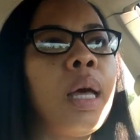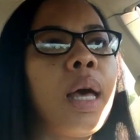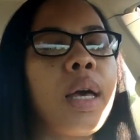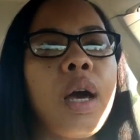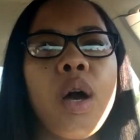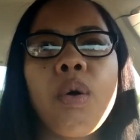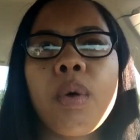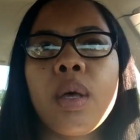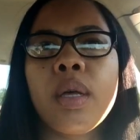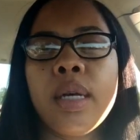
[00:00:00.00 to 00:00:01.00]
I called
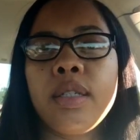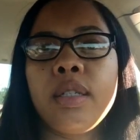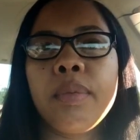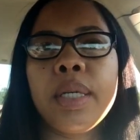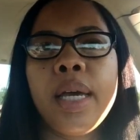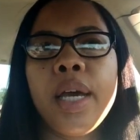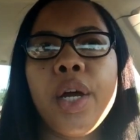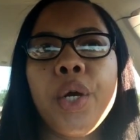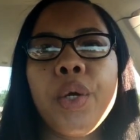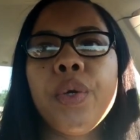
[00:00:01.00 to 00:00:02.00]
customer
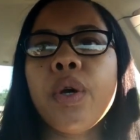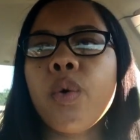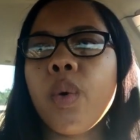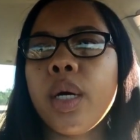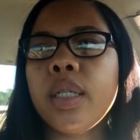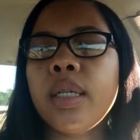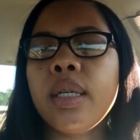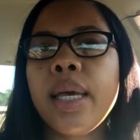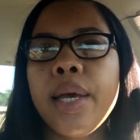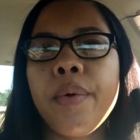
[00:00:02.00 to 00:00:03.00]
care, no one
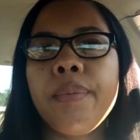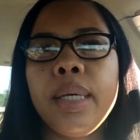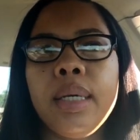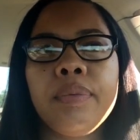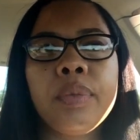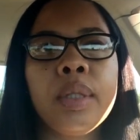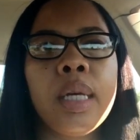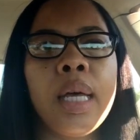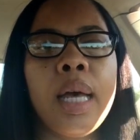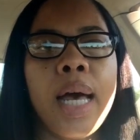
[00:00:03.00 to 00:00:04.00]
could help me.
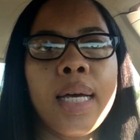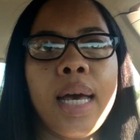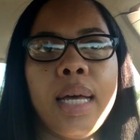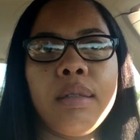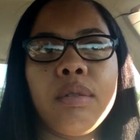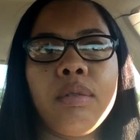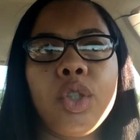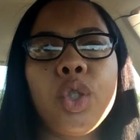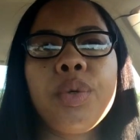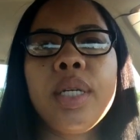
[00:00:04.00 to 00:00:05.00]
I got
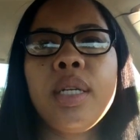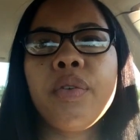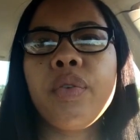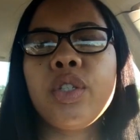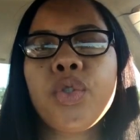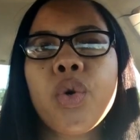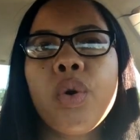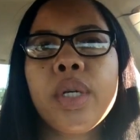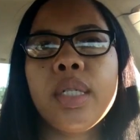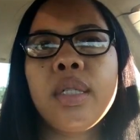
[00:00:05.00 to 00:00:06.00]
3 different
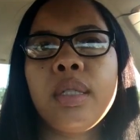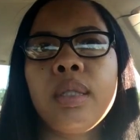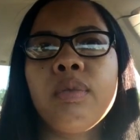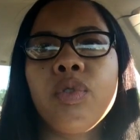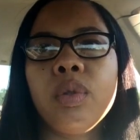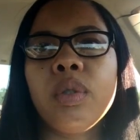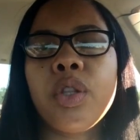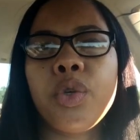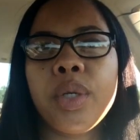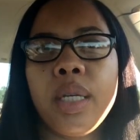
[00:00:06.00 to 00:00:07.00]
stories
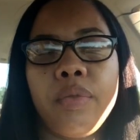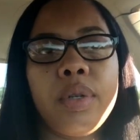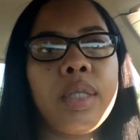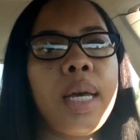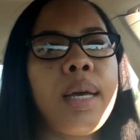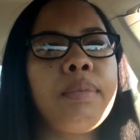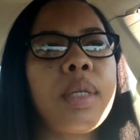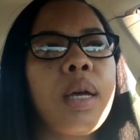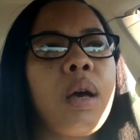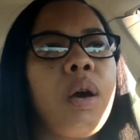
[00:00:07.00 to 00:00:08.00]
the 3 different
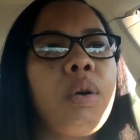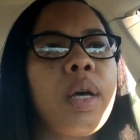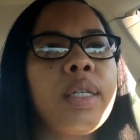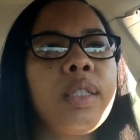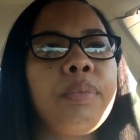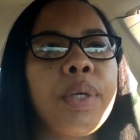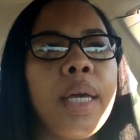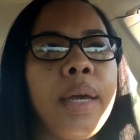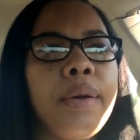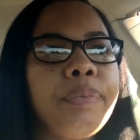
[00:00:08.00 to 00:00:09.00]
times I called customer
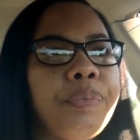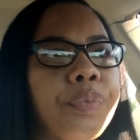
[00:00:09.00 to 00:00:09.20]
care.